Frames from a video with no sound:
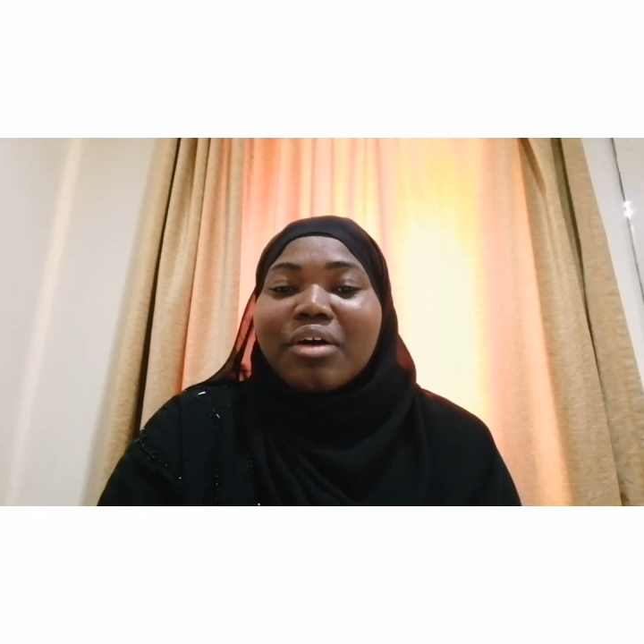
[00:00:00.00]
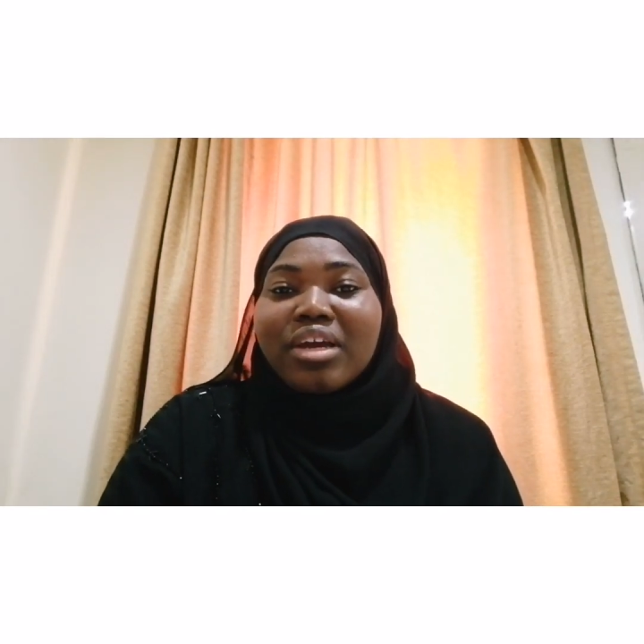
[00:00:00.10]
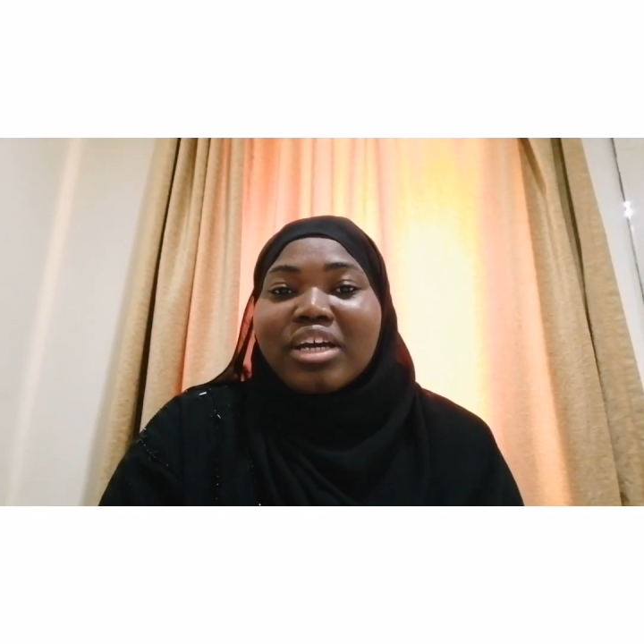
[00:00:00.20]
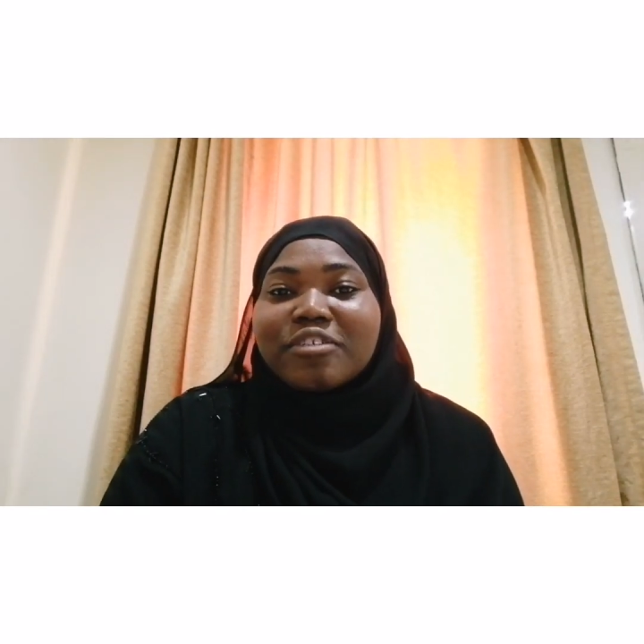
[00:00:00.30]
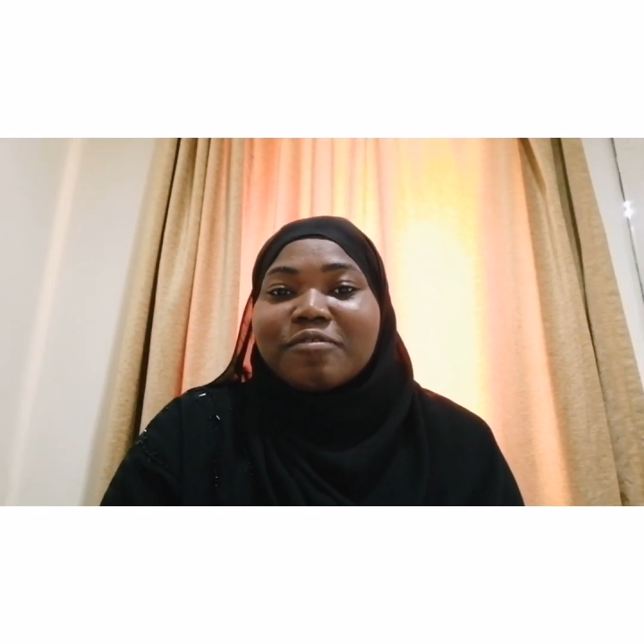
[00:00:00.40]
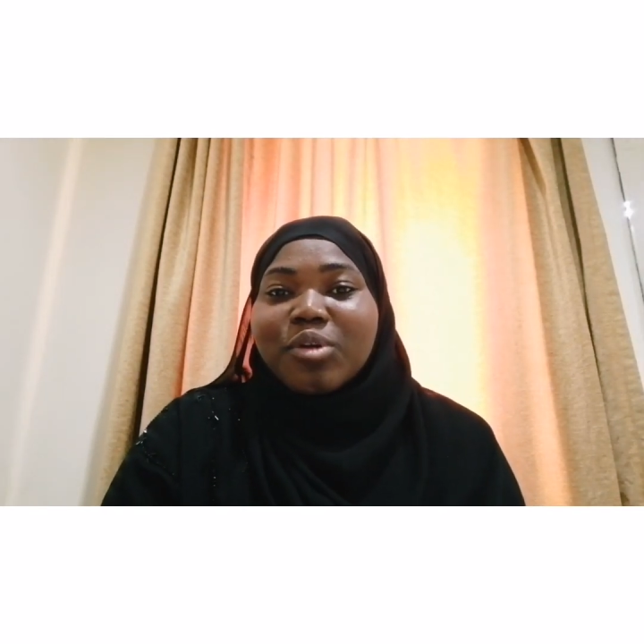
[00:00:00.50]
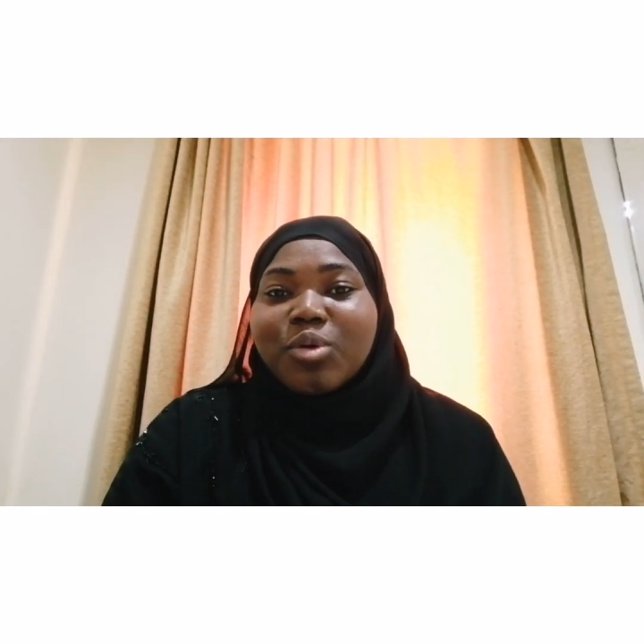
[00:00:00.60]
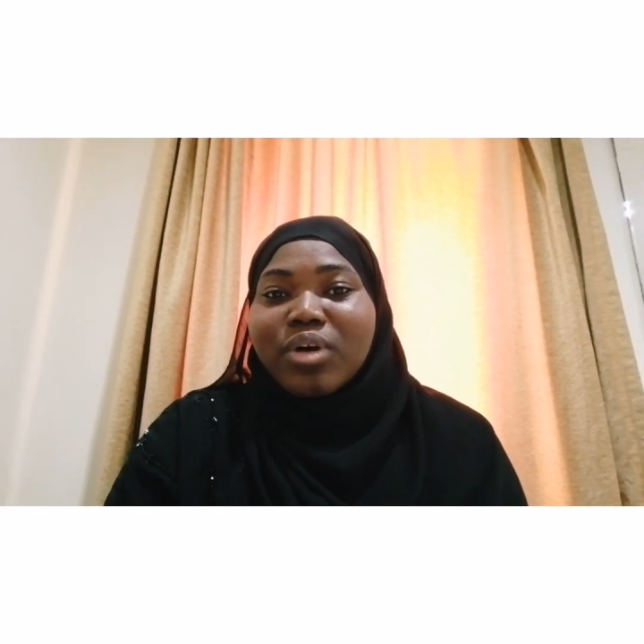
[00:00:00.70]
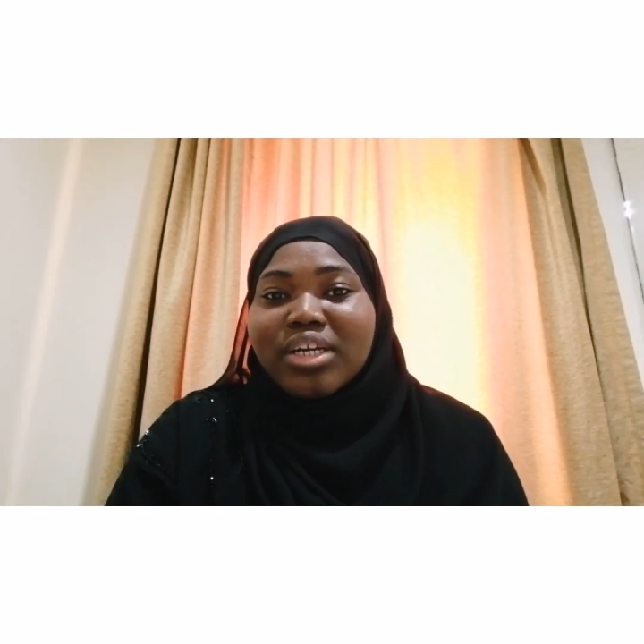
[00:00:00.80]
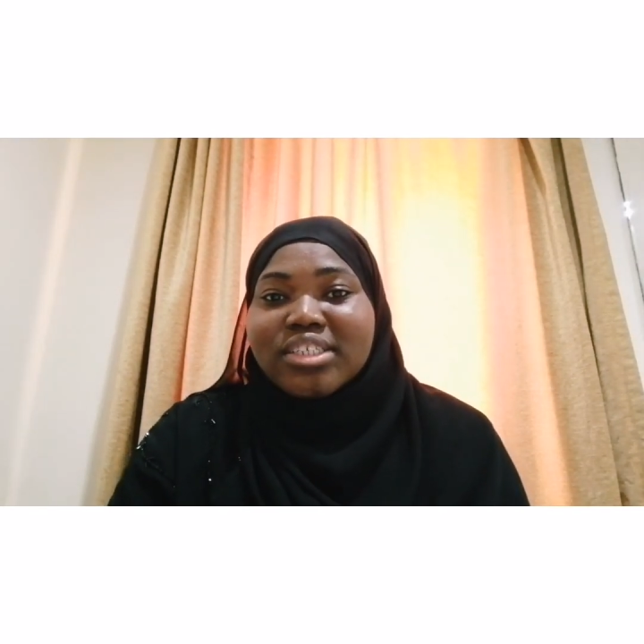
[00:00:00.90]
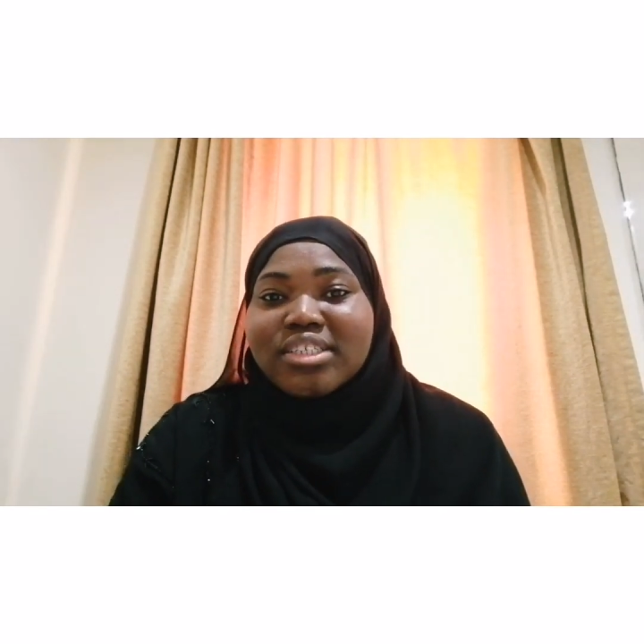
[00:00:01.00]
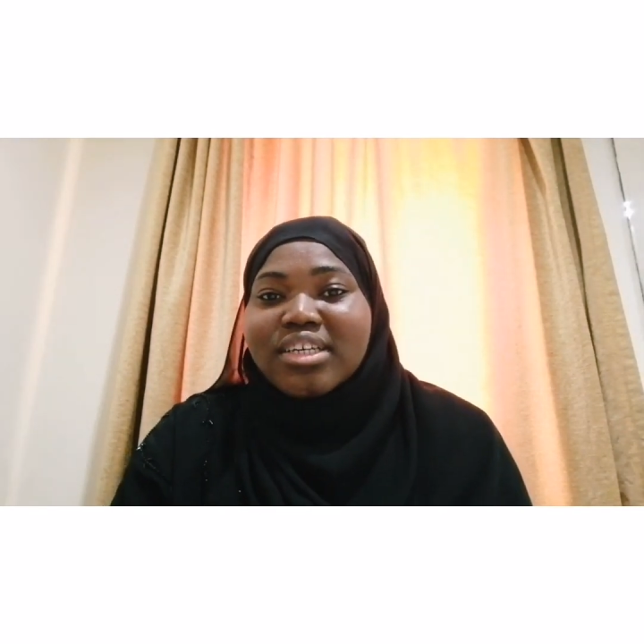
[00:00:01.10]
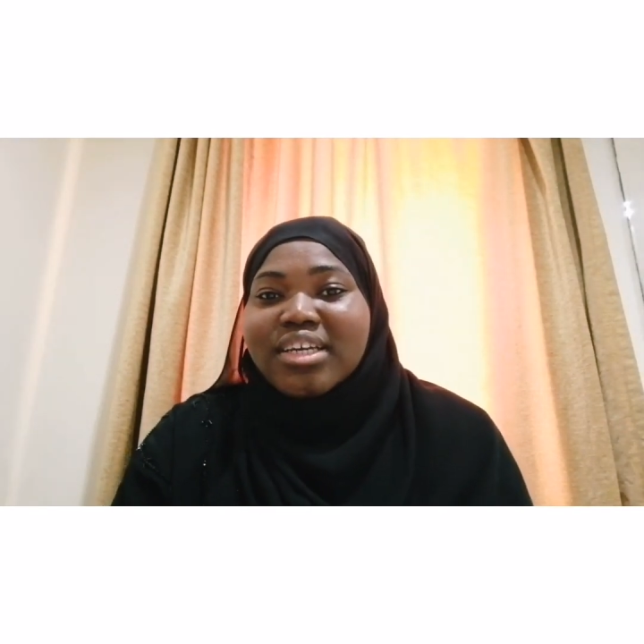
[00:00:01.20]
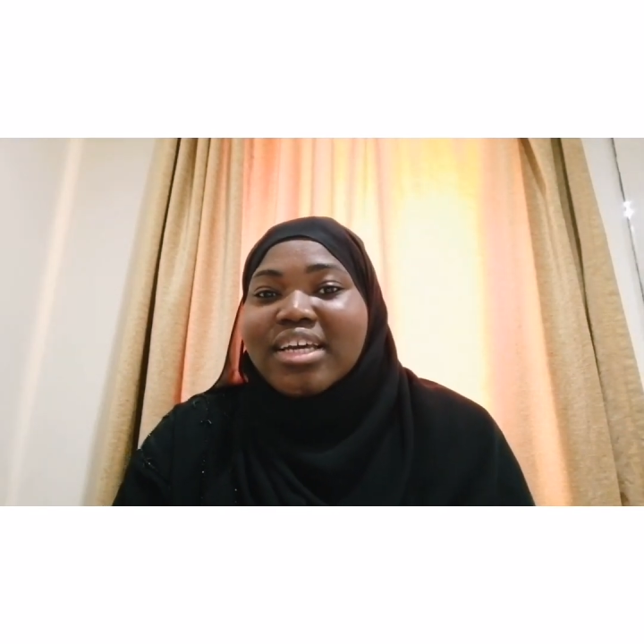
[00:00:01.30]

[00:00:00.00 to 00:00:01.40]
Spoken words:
aw kashf al-wajh?